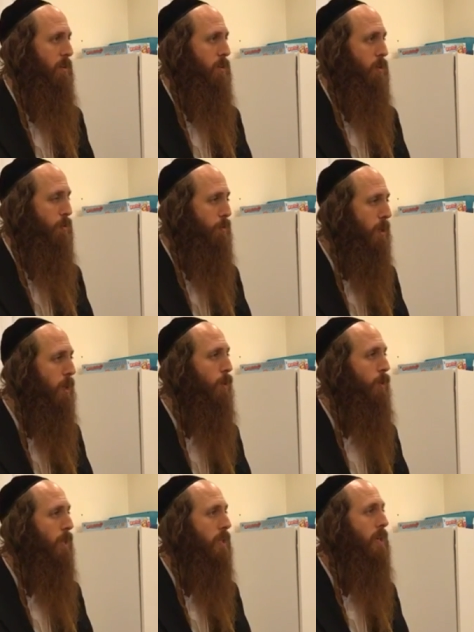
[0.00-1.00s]
to be who
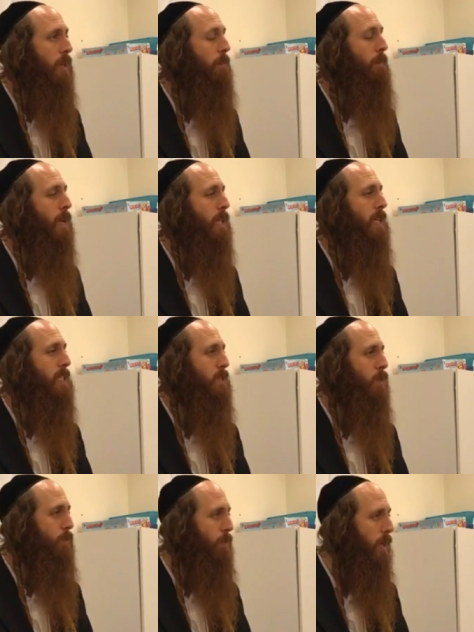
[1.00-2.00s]
that He made us to
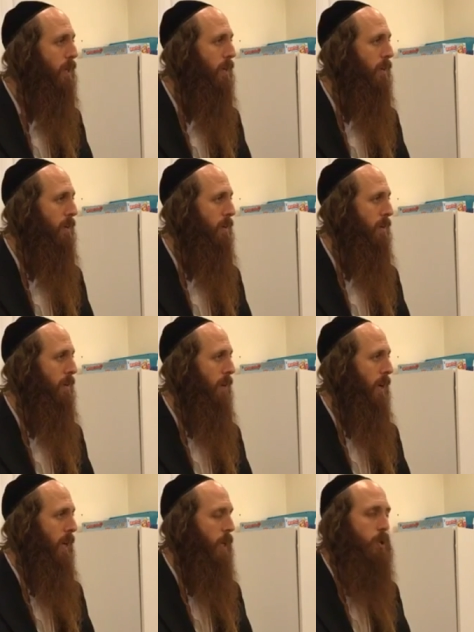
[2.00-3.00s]
be,
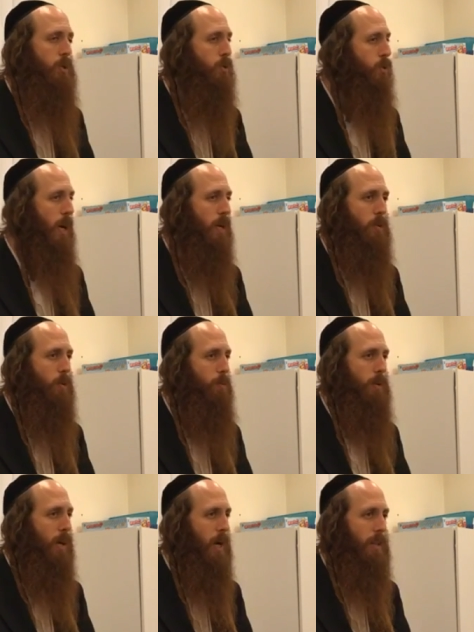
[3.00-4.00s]
and not to try to
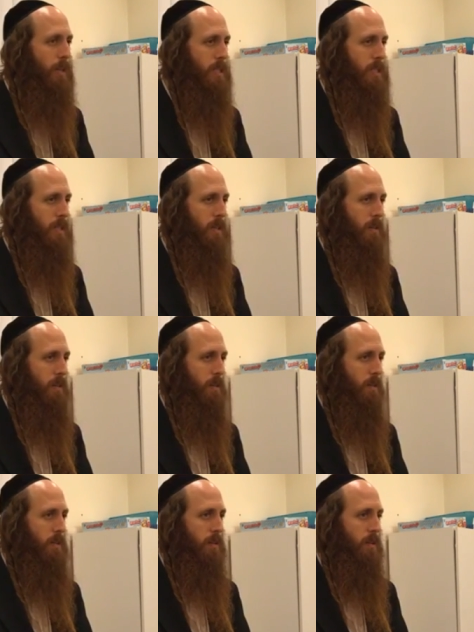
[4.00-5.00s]
be others,
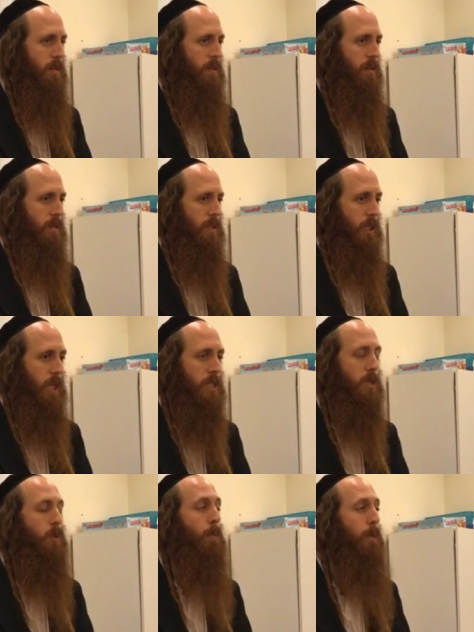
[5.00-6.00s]
just
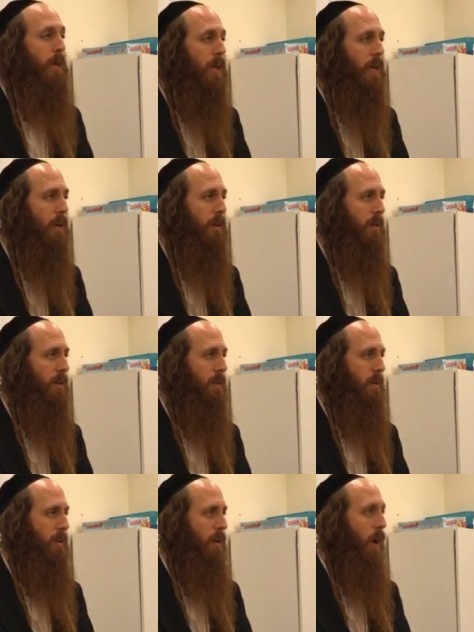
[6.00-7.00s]
to be
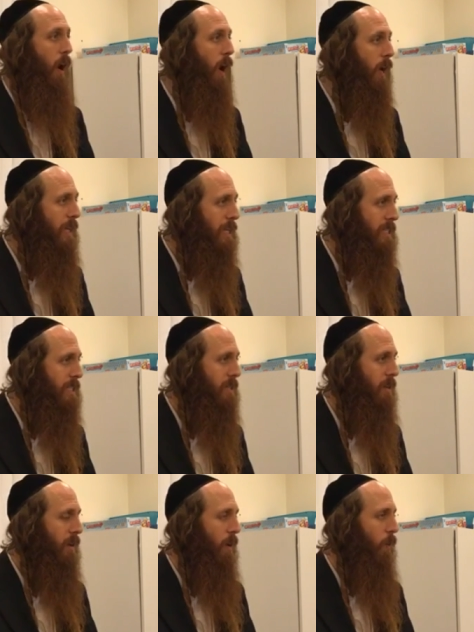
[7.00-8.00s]
honest
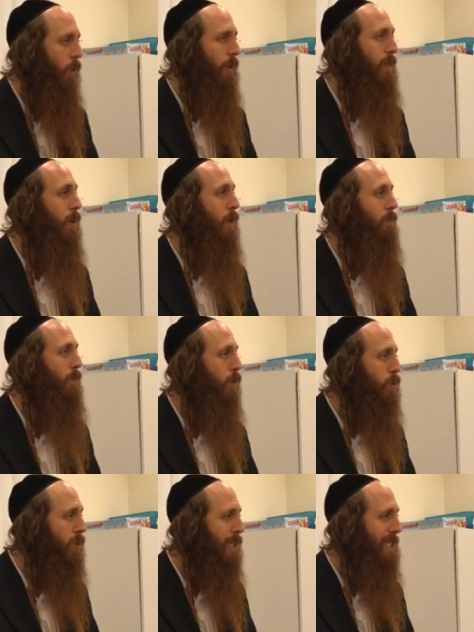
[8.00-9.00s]
with your
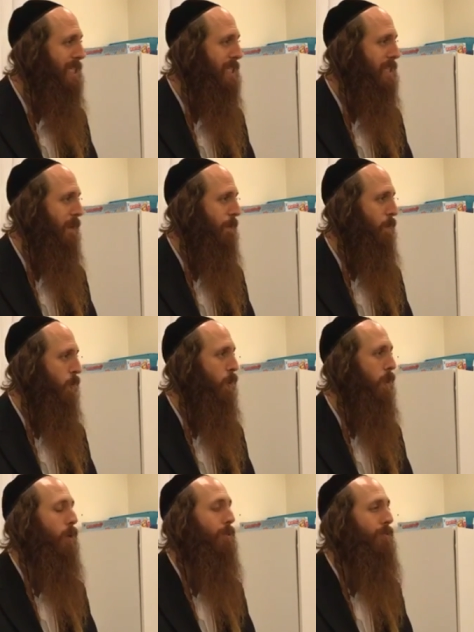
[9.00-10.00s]
emotions,
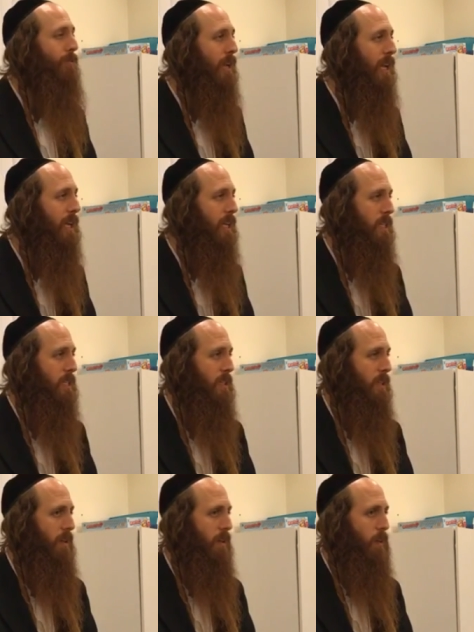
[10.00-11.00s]
with your feelings,
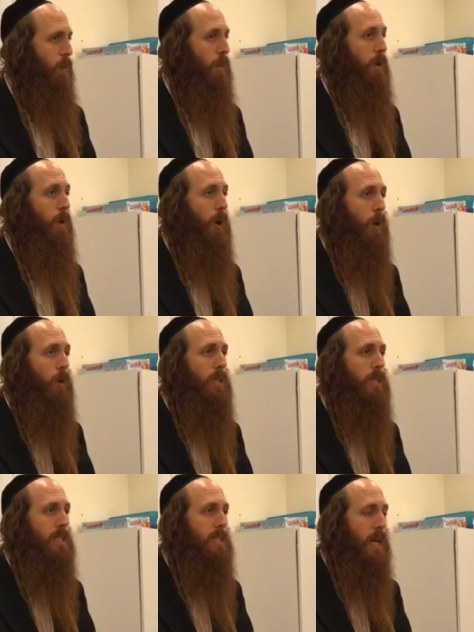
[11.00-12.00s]
with your holy
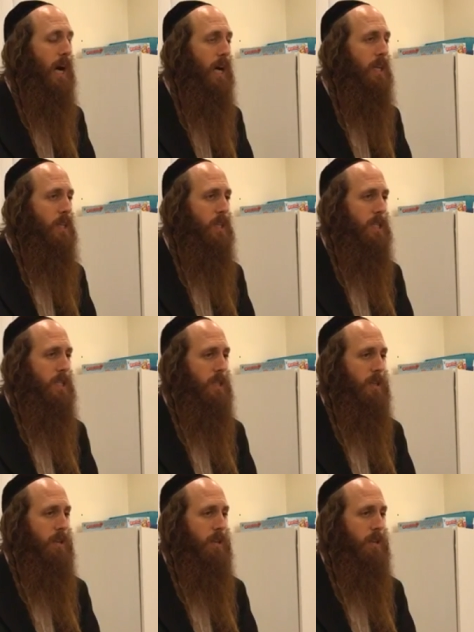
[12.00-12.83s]
desires,